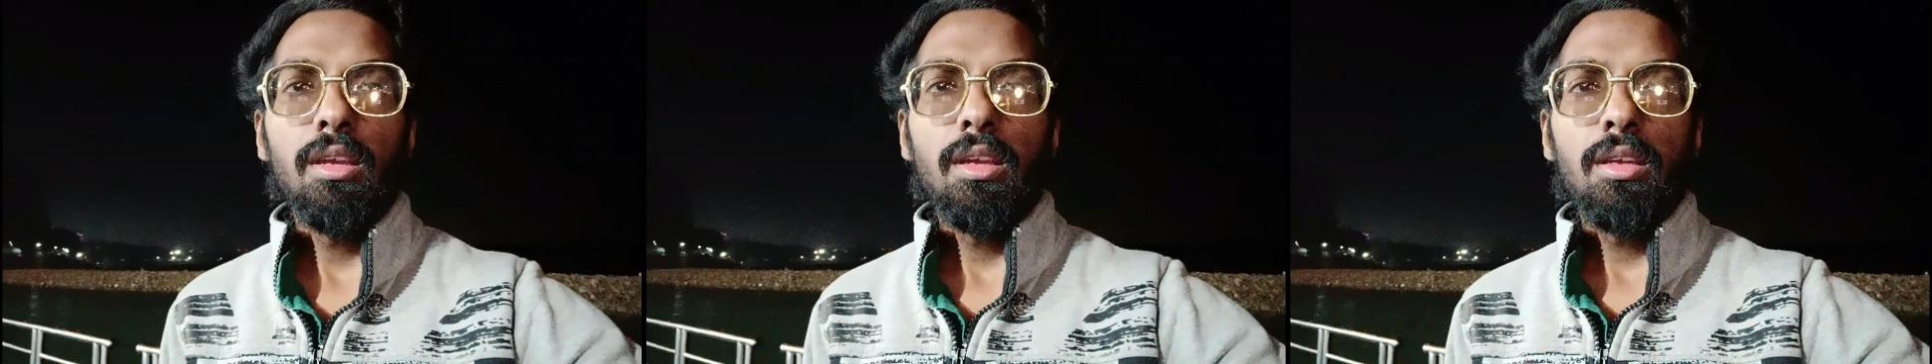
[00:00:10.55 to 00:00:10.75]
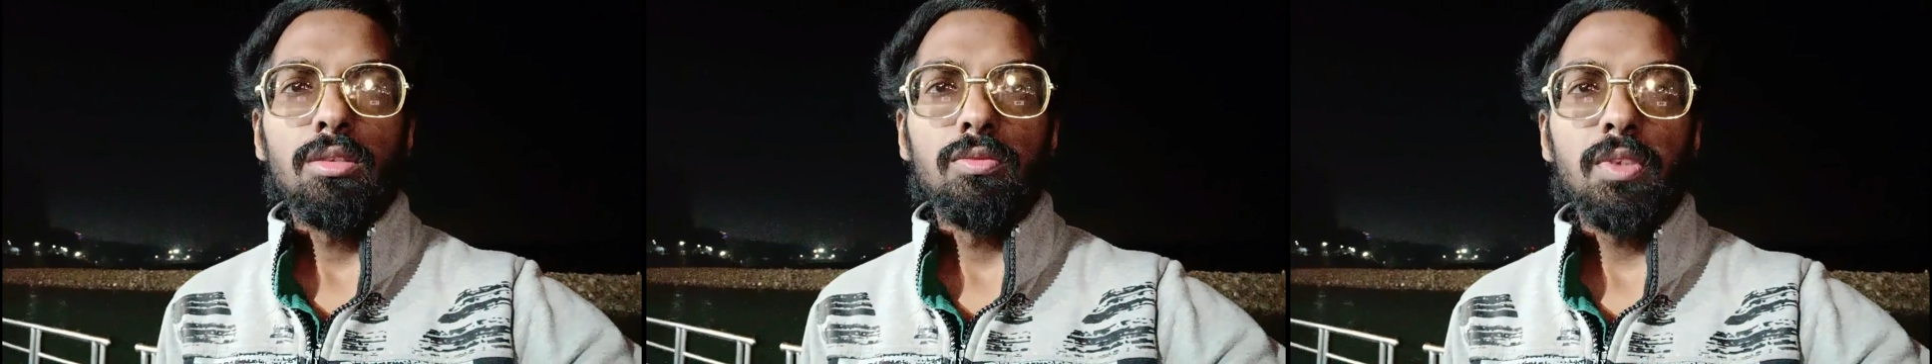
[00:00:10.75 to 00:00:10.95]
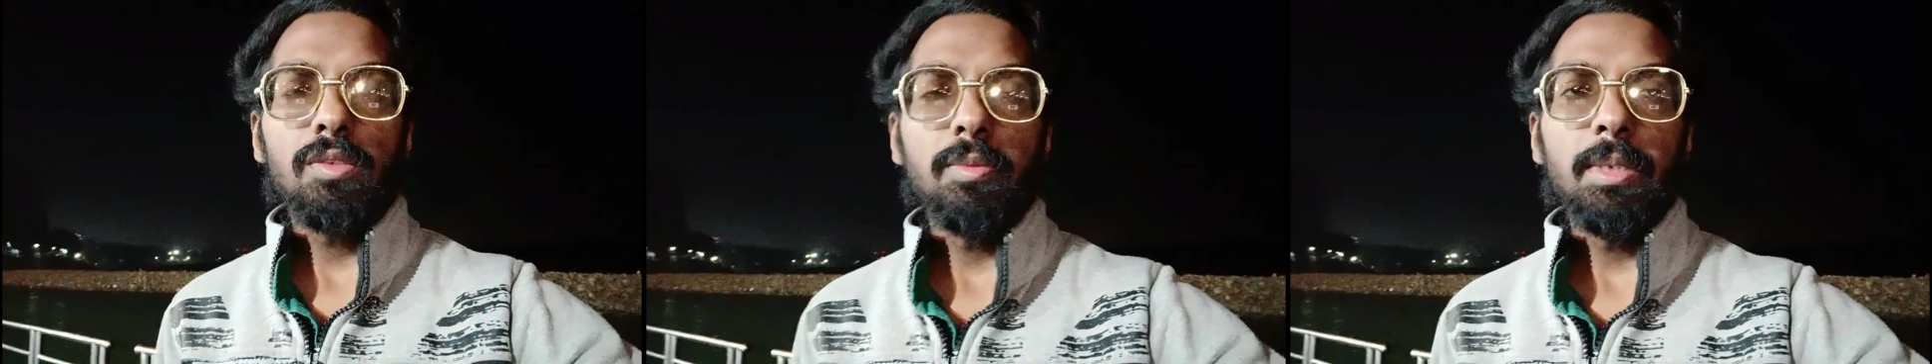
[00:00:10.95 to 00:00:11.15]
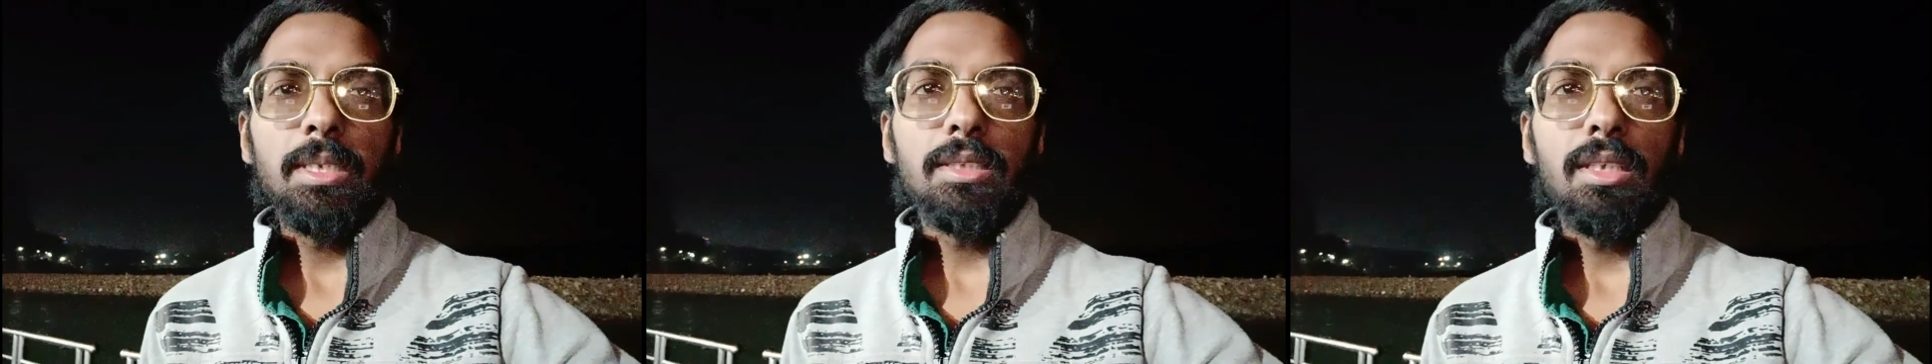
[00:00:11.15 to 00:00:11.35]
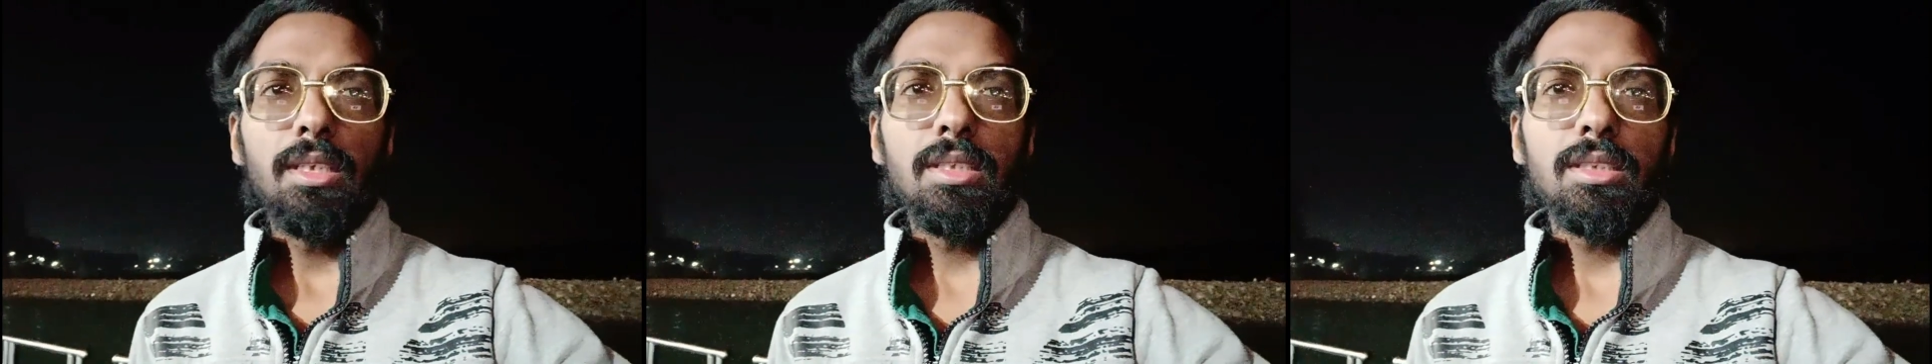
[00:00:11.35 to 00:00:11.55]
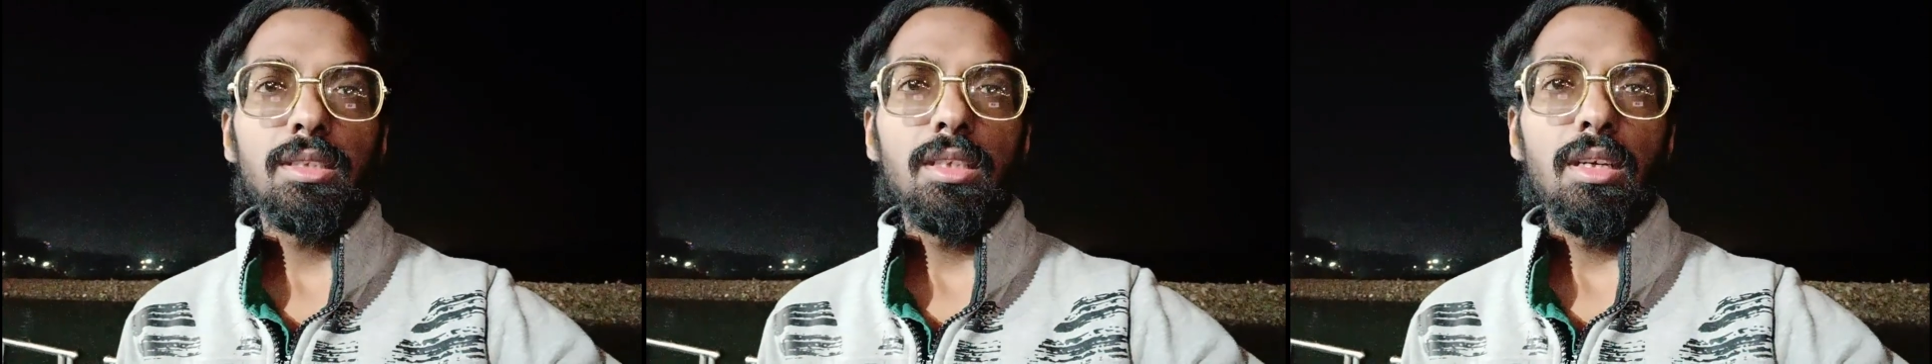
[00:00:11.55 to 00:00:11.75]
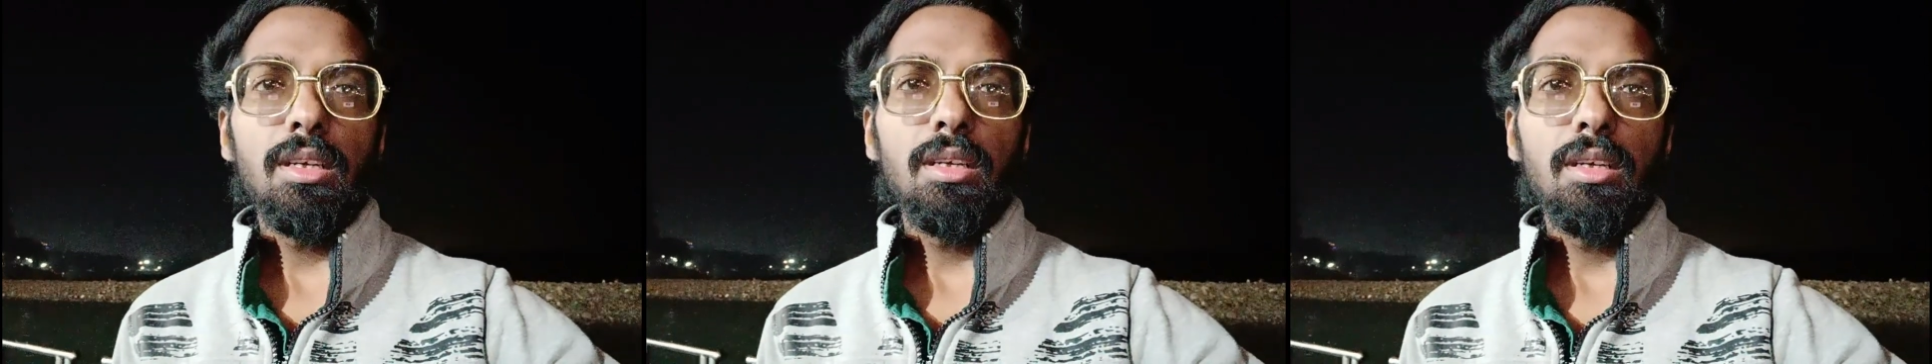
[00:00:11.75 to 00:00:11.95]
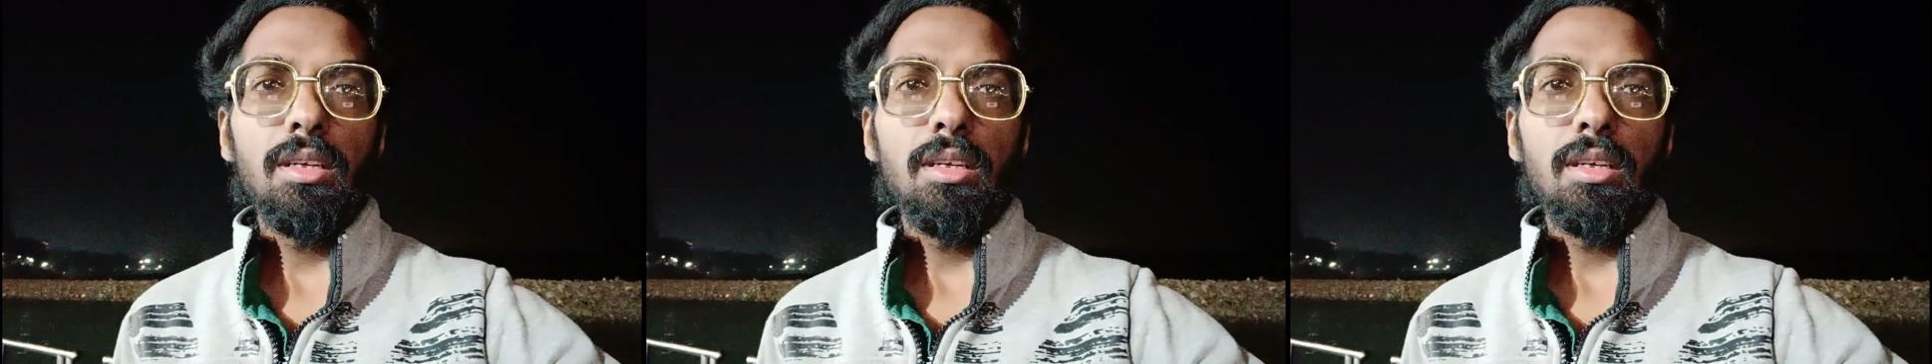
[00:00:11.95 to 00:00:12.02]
which means it's a